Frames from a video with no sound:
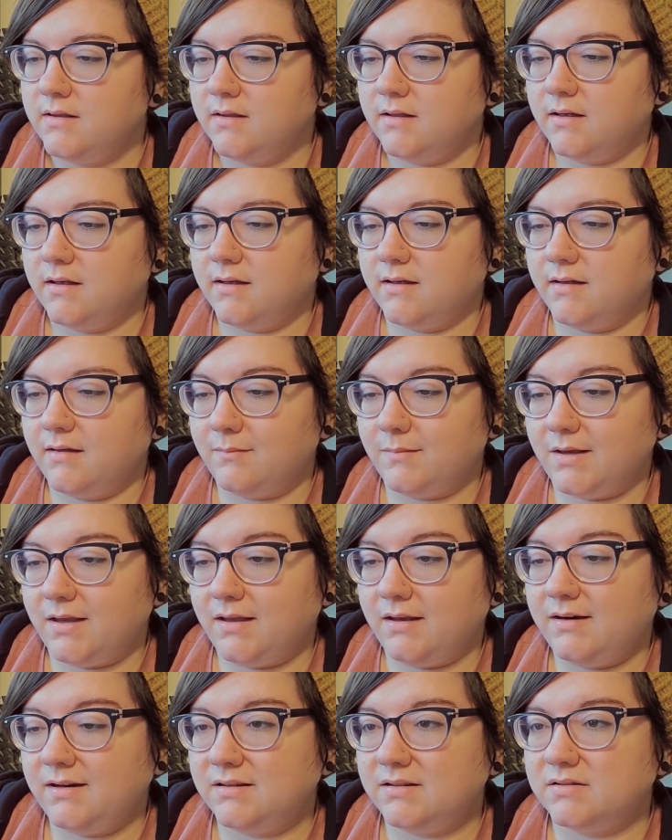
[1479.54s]
And
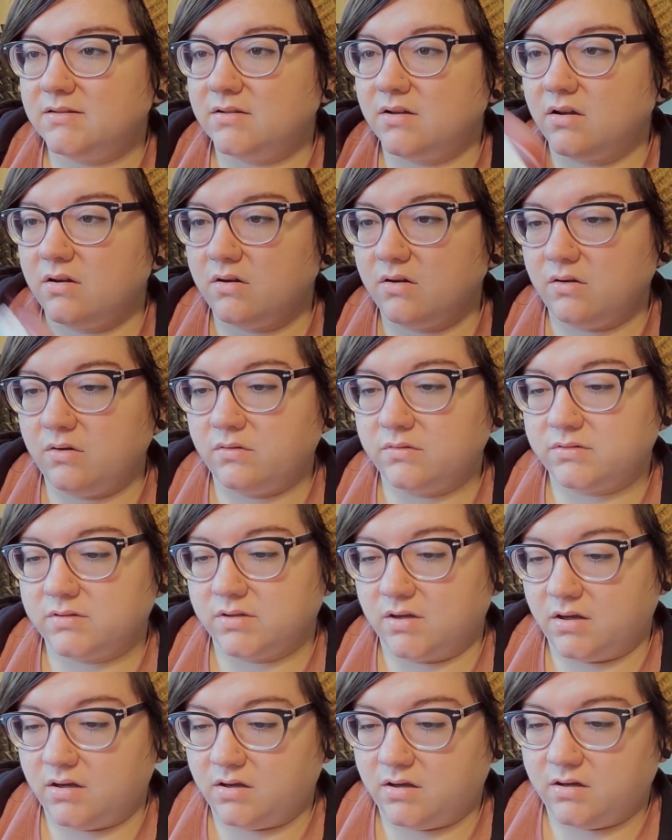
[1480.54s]
it's so
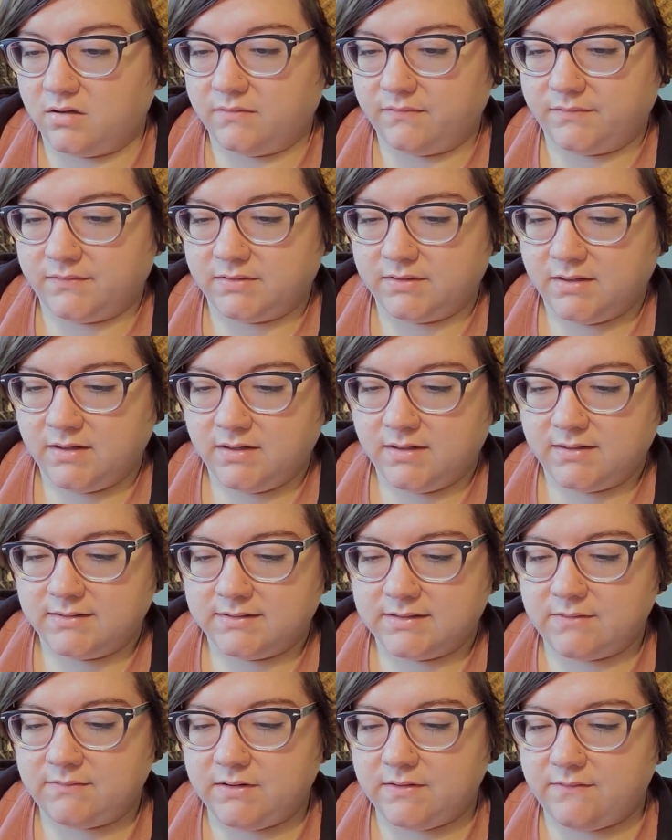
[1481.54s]
soft.
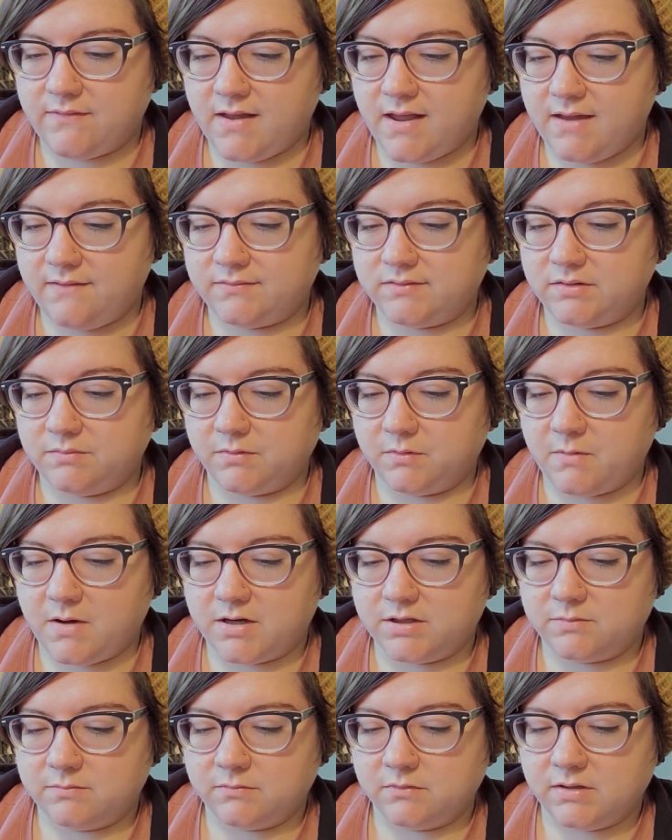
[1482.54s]
75
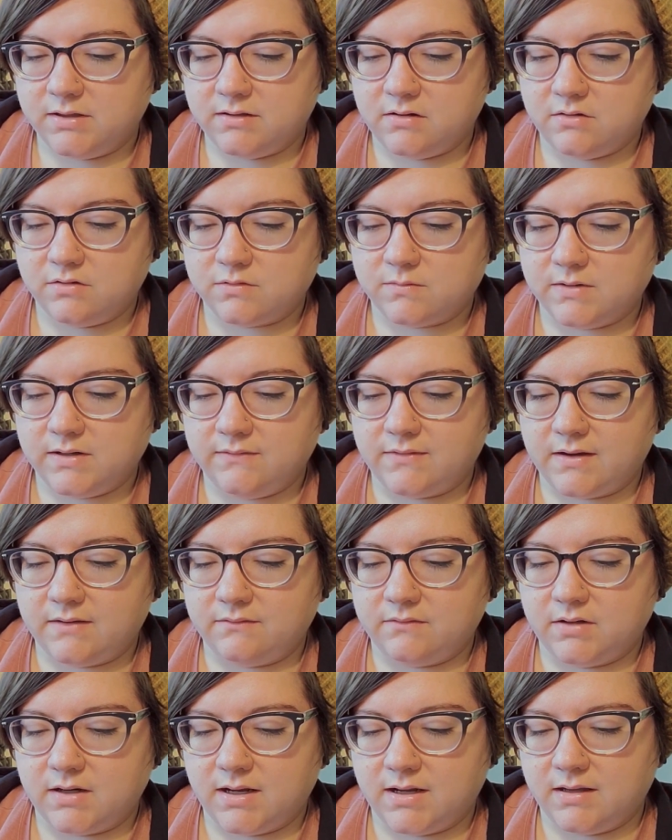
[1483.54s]
superwash merino,
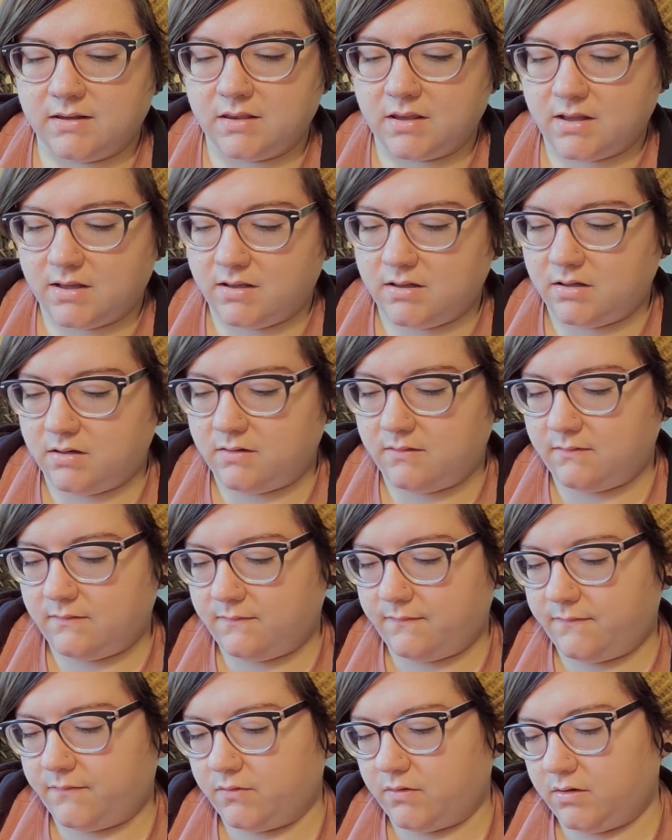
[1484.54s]
25 nylon,
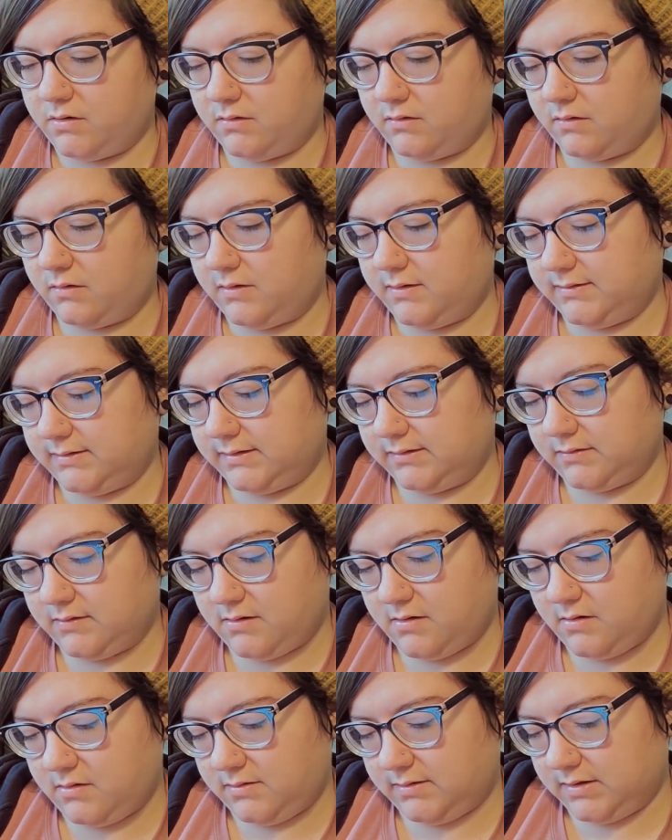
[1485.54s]
436
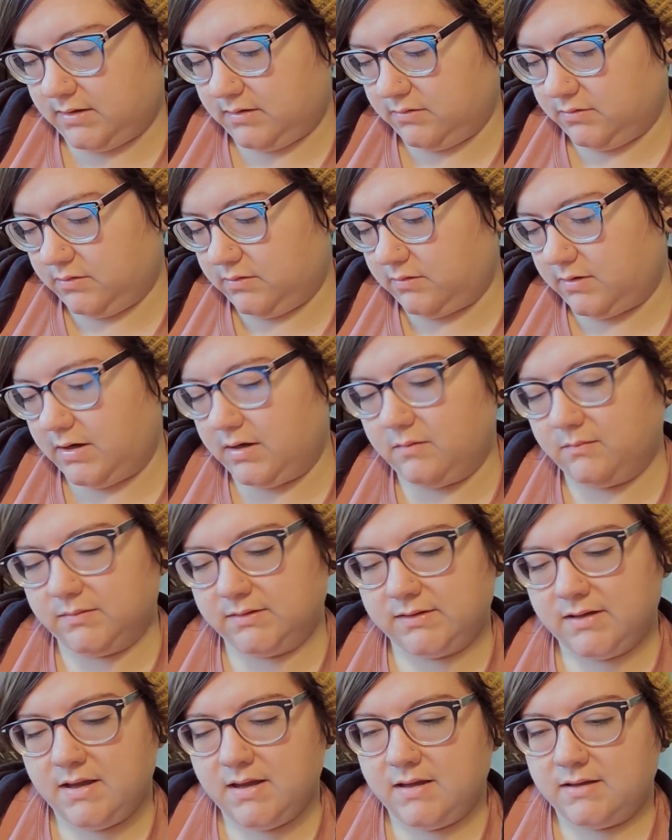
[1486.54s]
yards, 100 grams.
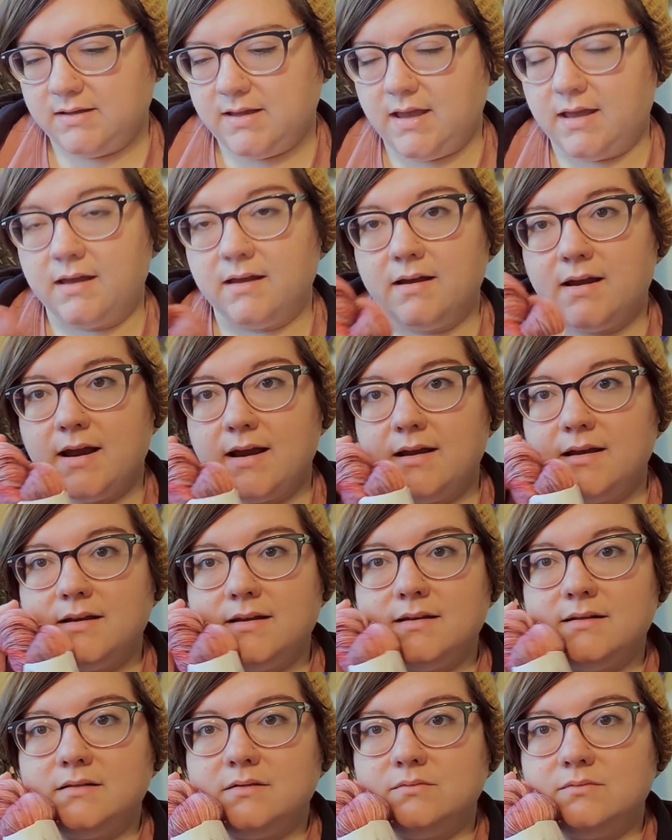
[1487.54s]
Yeah,
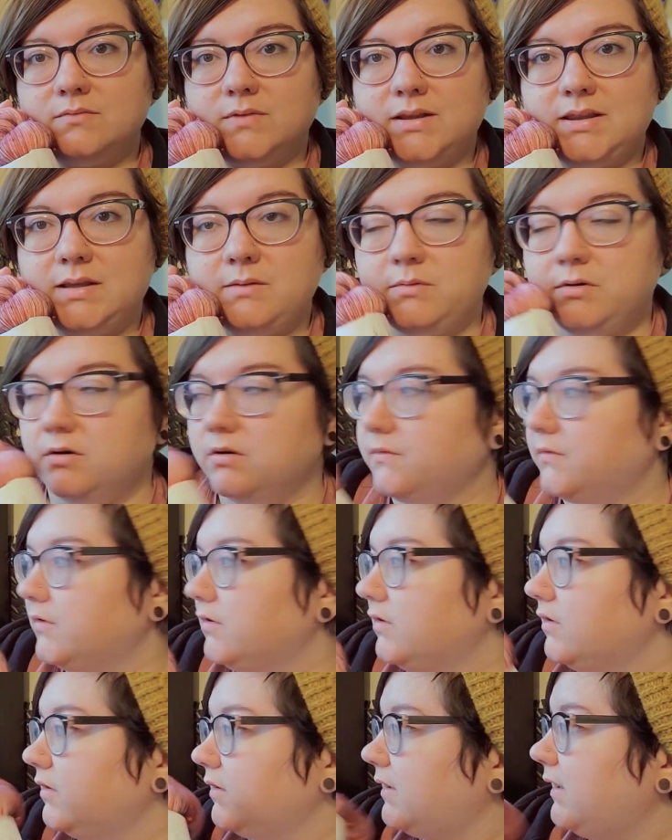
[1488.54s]
really beautiful.